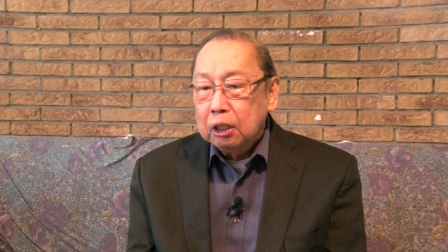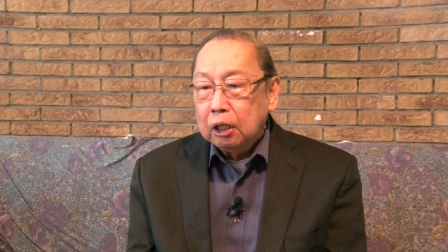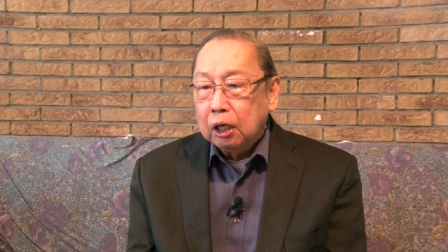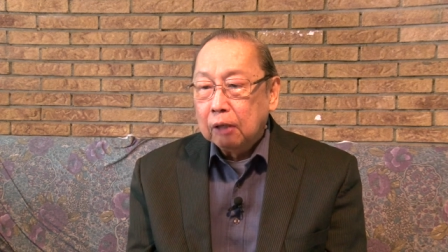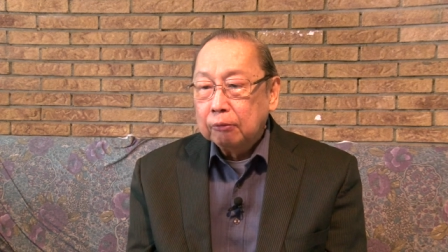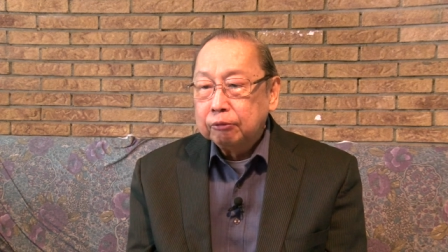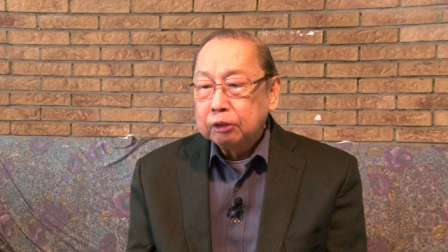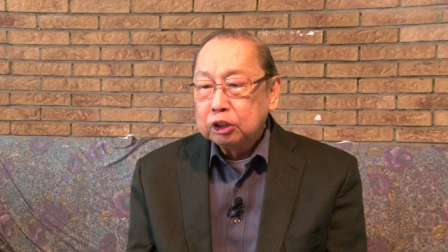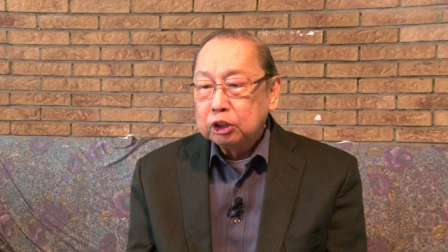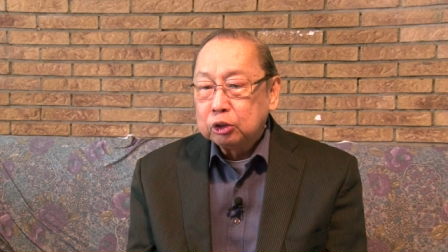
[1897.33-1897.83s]

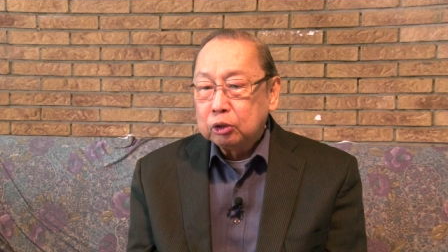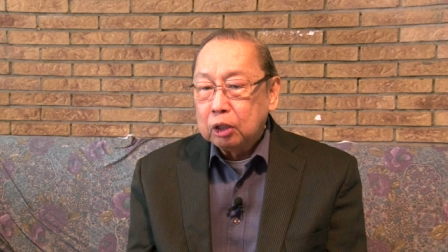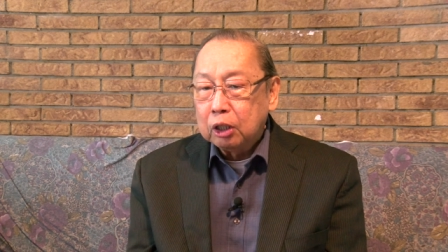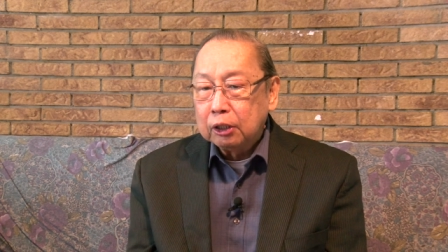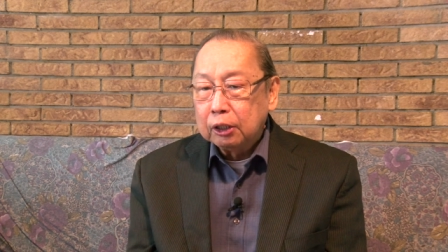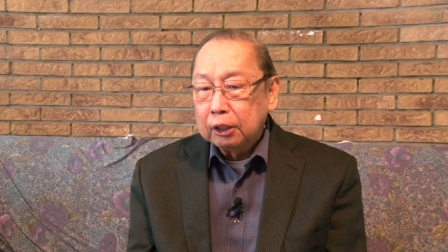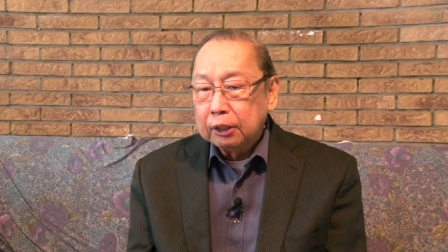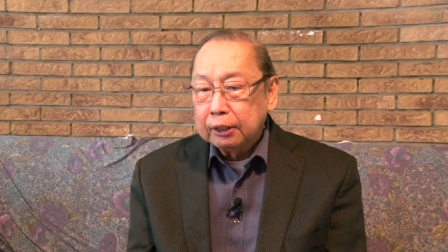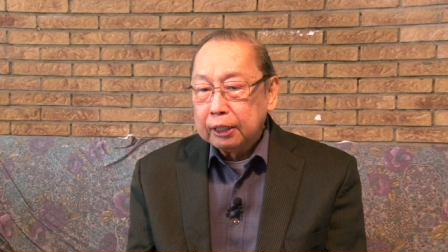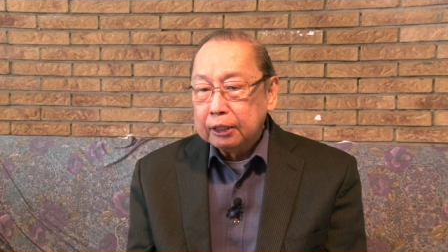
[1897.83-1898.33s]
of the
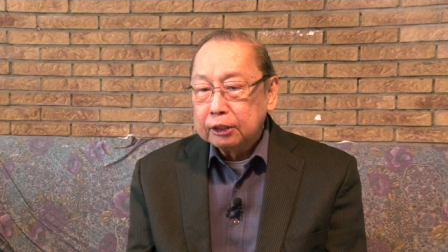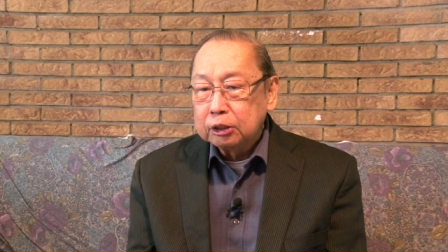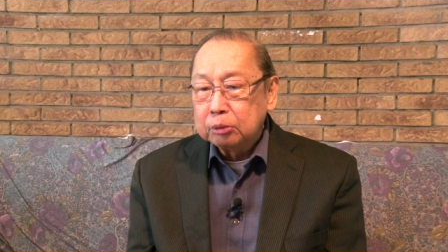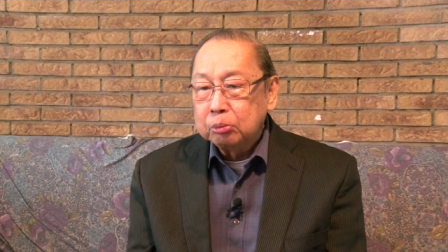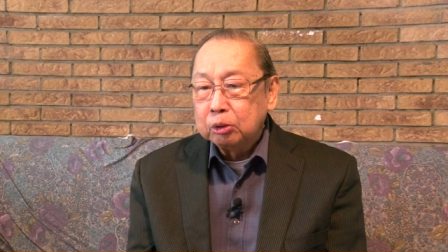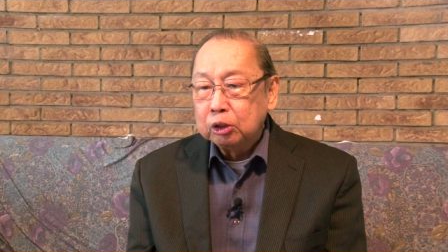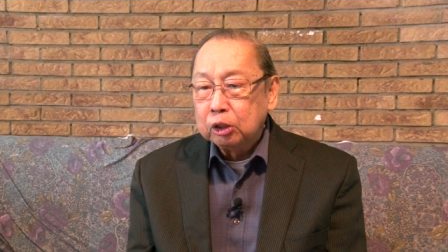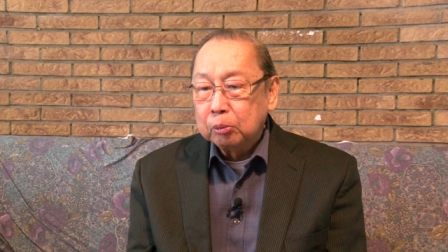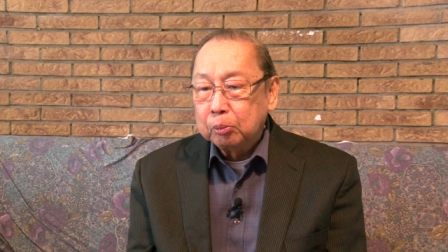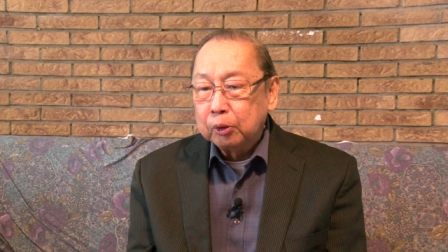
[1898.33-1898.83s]
struggle against
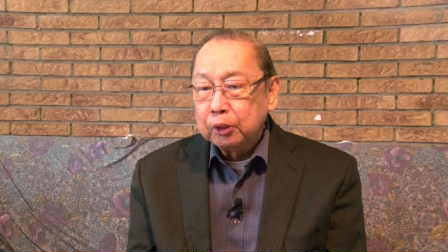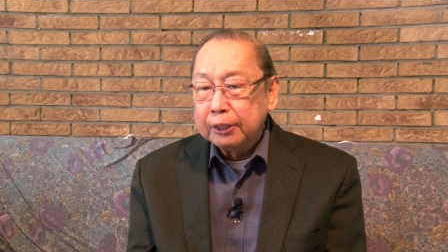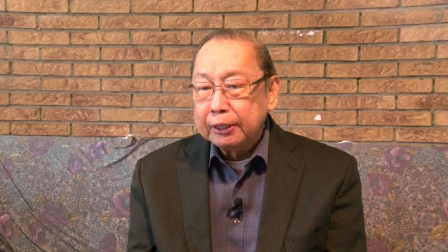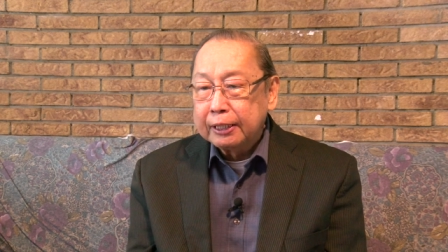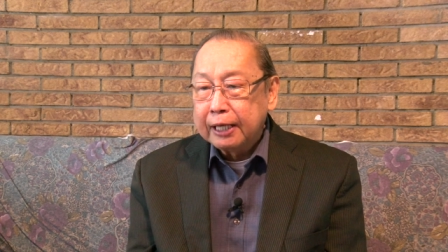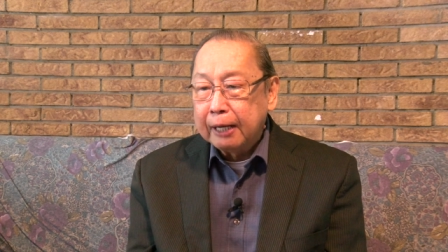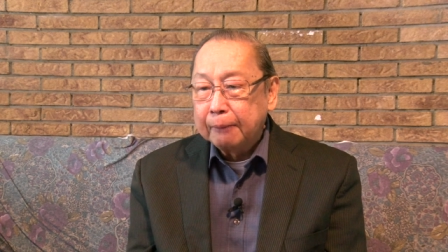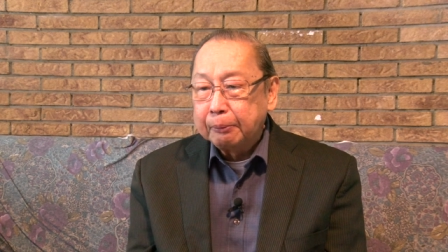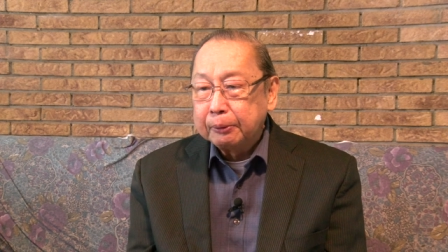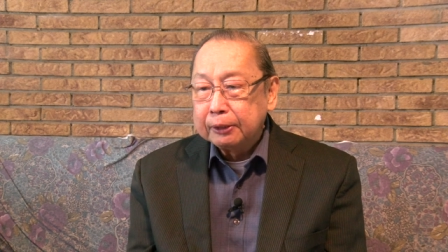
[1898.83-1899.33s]
monopoly
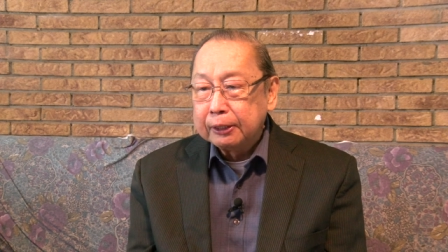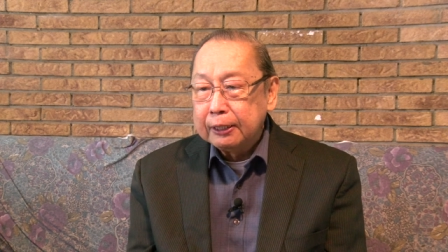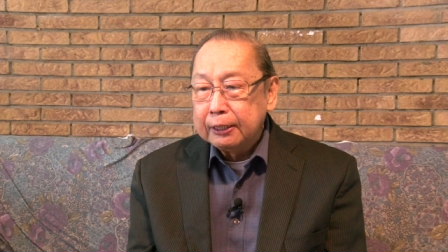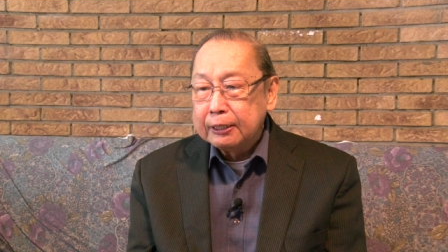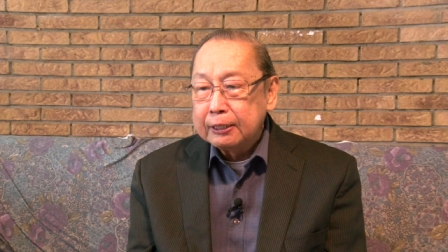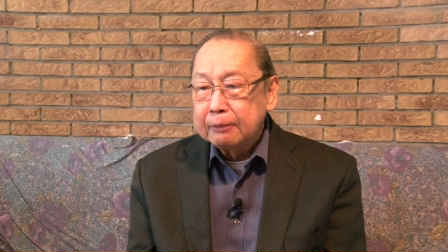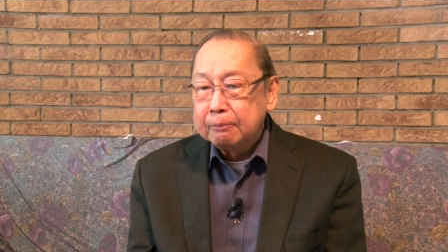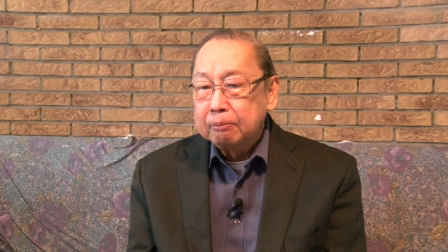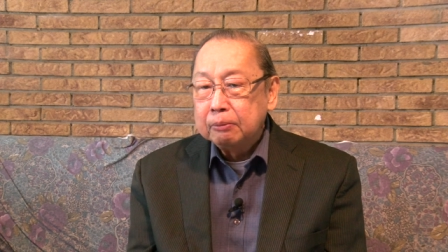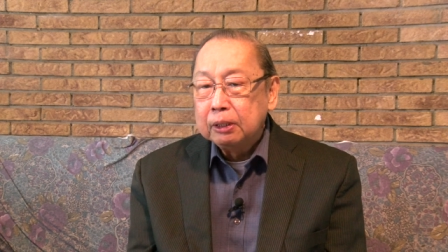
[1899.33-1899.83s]

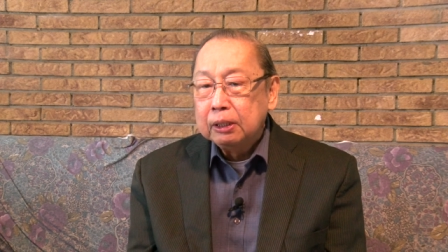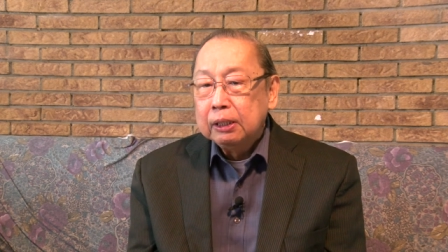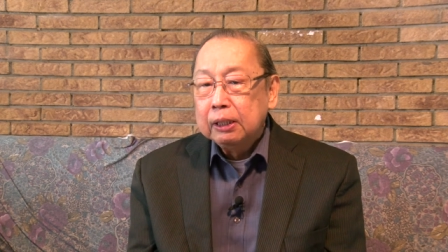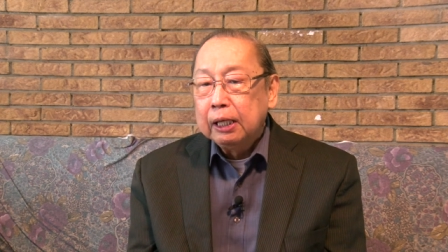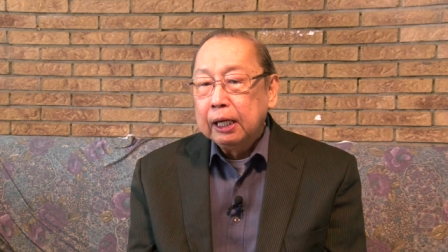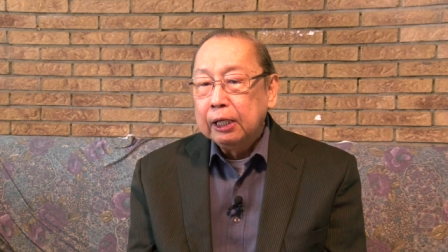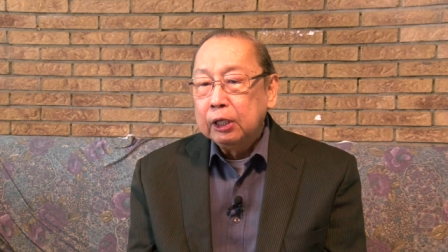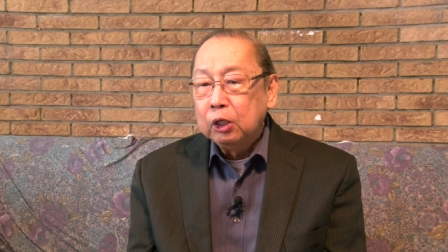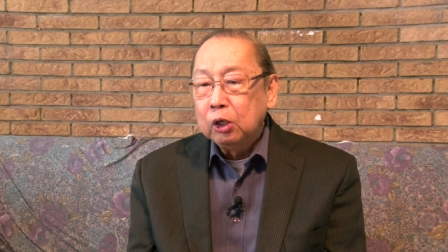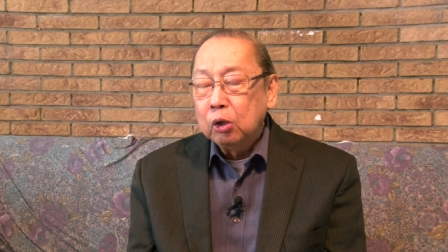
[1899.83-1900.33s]
capitalism
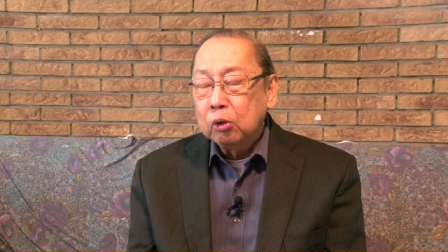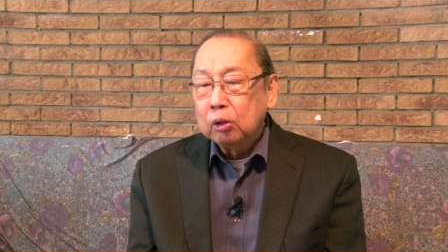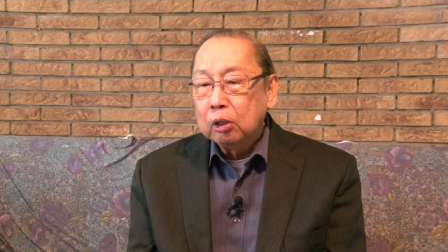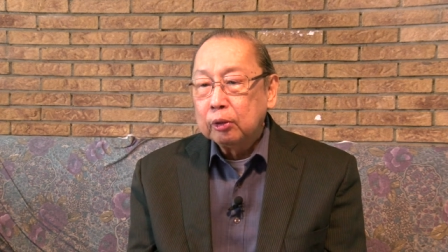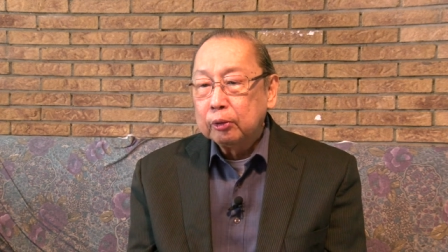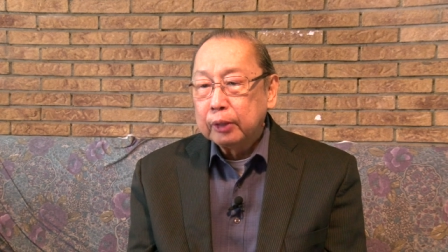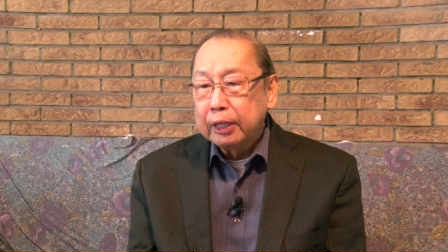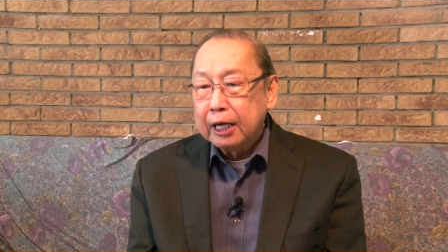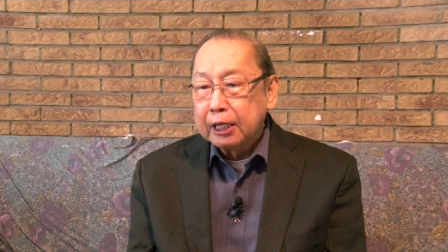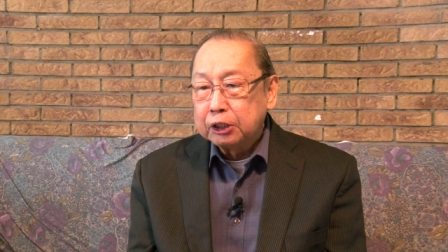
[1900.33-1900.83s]
and local
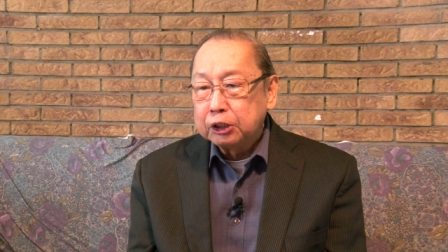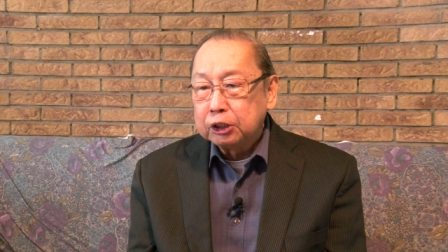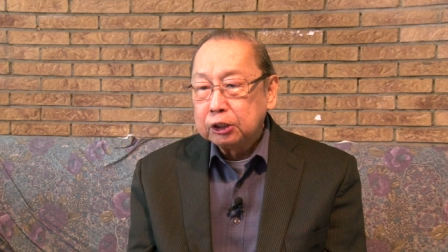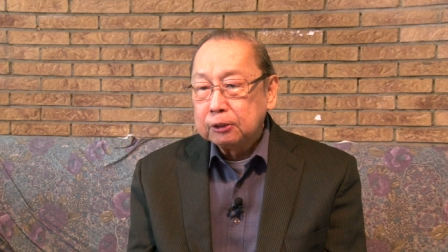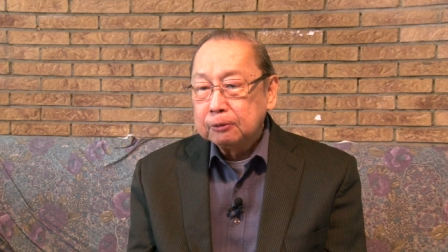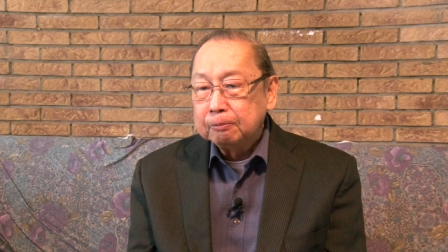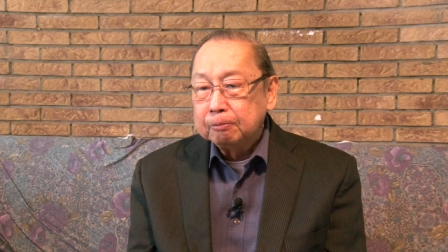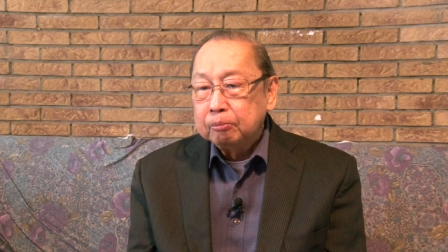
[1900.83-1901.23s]
reaction,